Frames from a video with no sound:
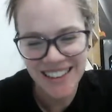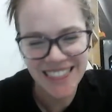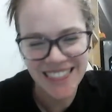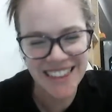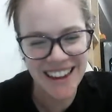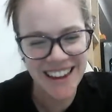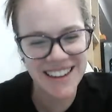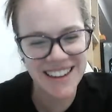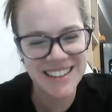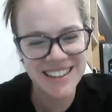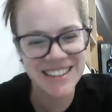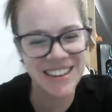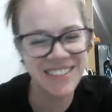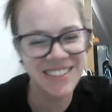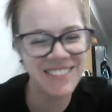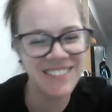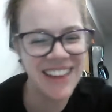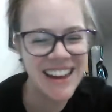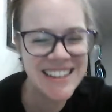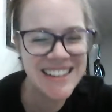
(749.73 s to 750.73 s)
Thank you
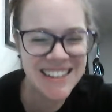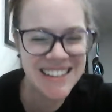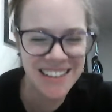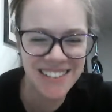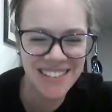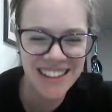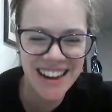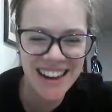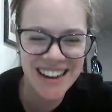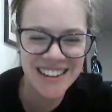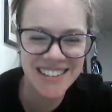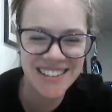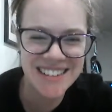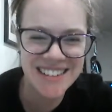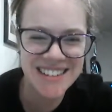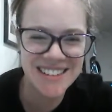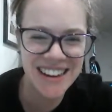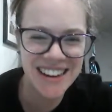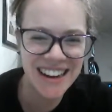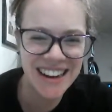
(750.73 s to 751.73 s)
so much. I'm glad you
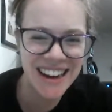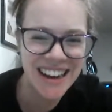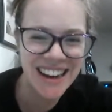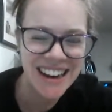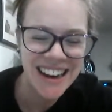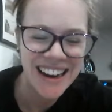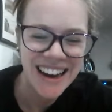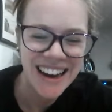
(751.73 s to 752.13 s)
enjoyed it.